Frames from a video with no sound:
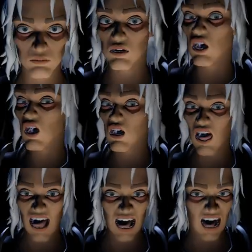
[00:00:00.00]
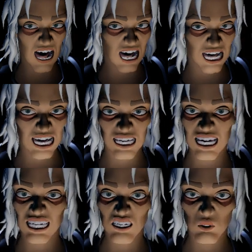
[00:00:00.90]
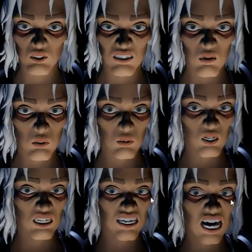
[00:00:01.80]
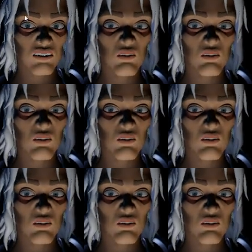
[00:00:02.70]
Oh, that's your solution to everything.